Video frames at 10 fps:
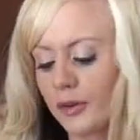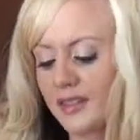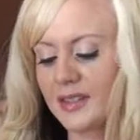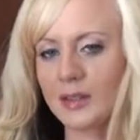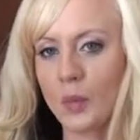
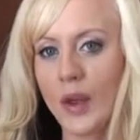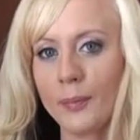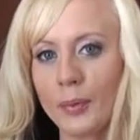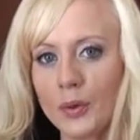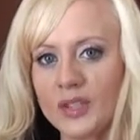This is a whey
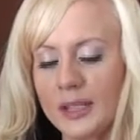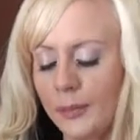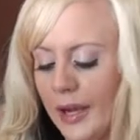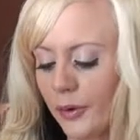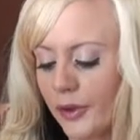protein
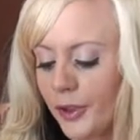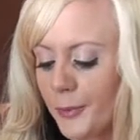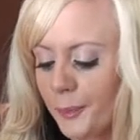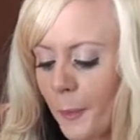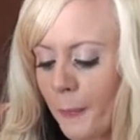powder,
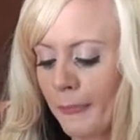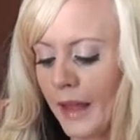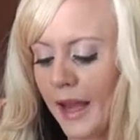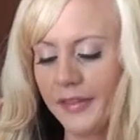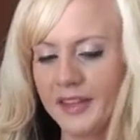
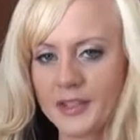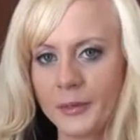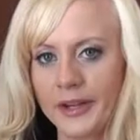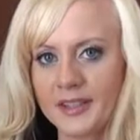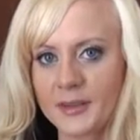and this
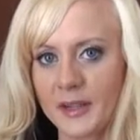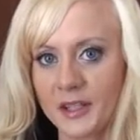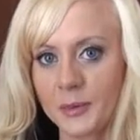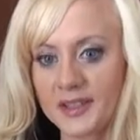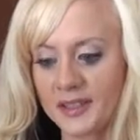one is sweetened
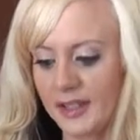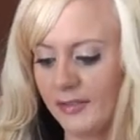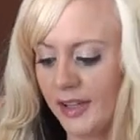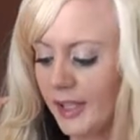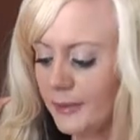with
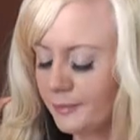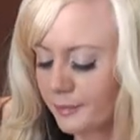stevia.